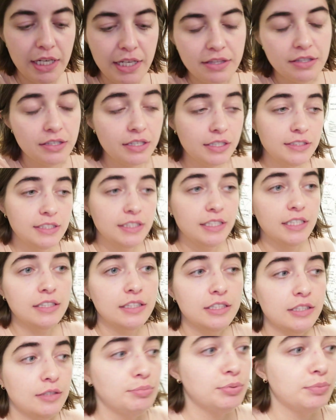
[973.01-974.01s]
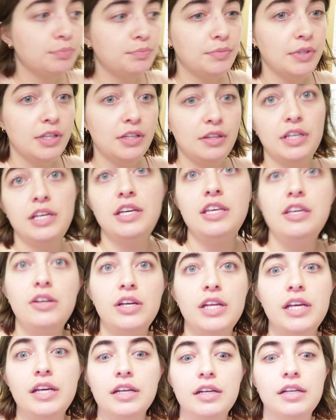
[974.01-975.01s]
anything to get the thing you
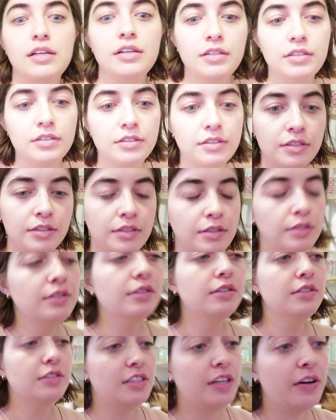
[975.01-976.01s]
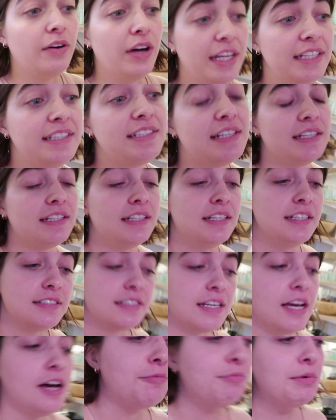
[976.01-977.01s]
need. So I did.
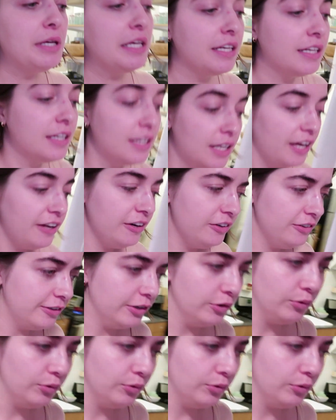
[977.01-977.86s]
It's coming. I don't